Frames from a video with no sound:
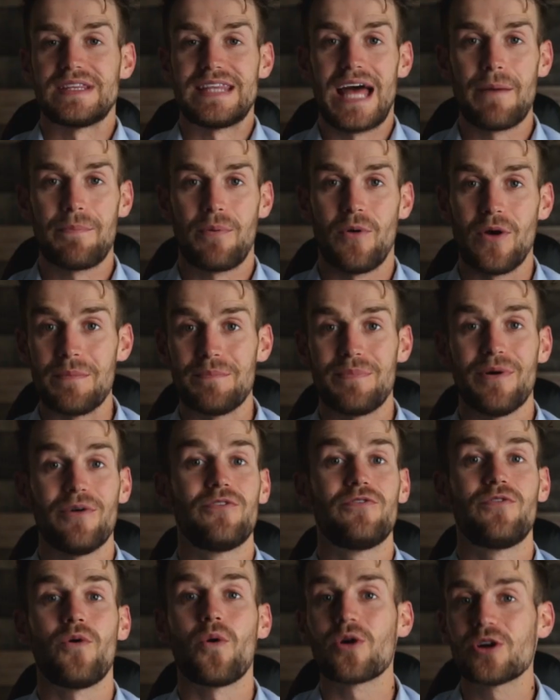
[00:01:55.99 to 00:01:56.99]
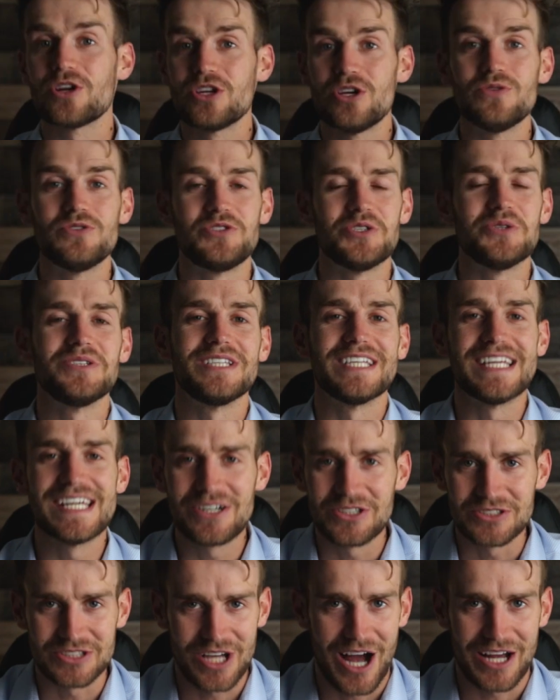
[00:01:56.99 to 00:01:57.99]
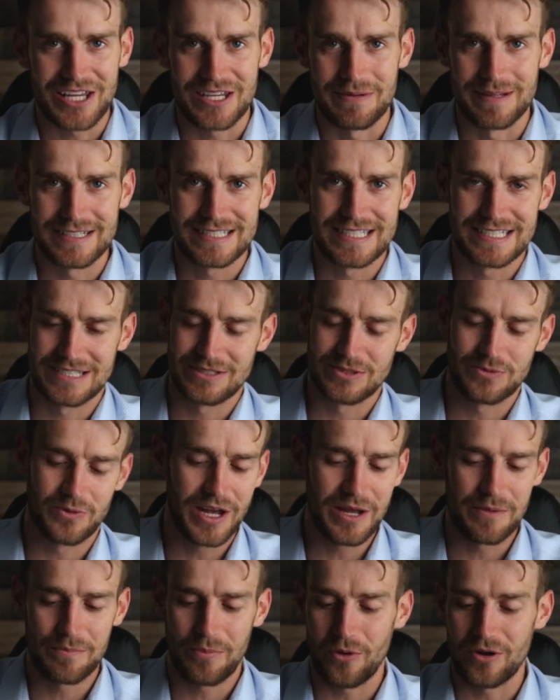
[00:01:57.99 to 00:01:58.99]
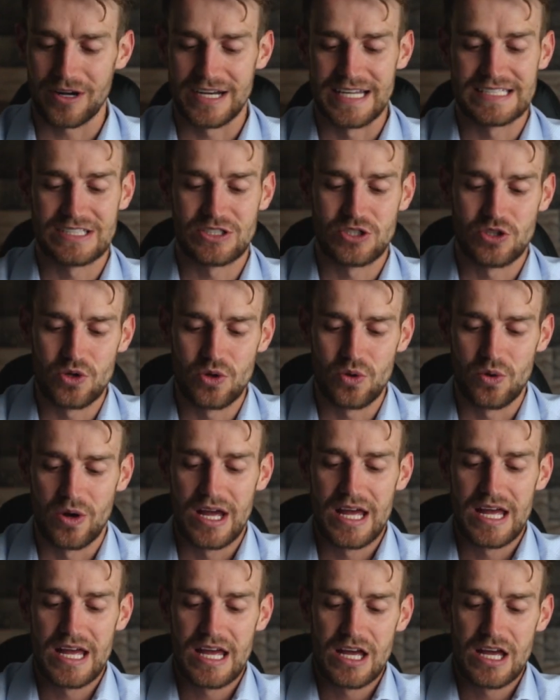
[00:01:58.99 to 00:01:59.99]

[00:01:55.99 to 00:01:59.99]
at that point, before you do legal documents, this is way important is to